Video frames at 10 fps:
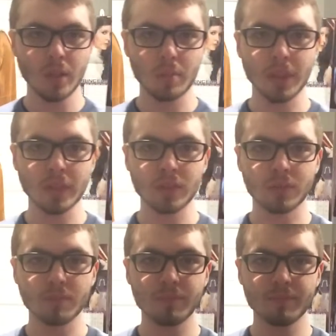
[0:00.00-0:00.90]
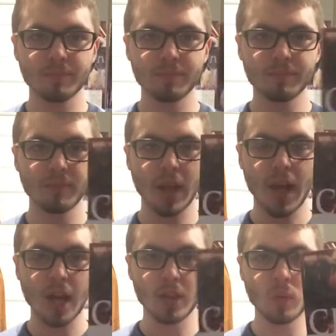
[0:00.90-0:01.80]
Because
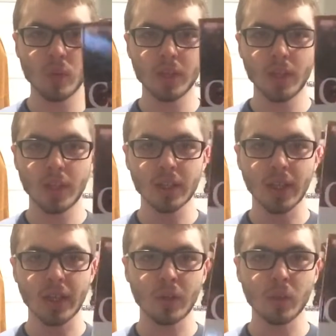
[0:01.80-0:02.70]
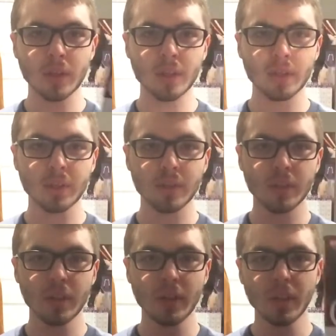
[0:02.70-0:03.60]
I don't really like how...
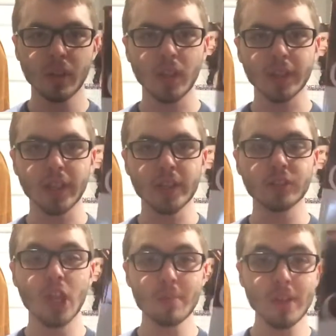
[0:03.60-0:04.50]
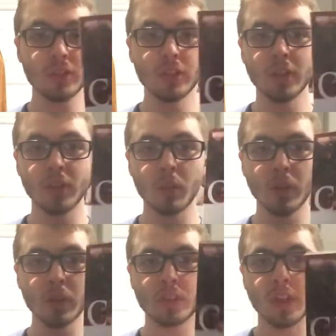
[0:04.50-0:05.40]
in some instances, I
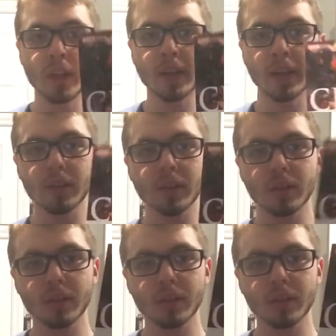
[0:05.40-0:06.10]
will say that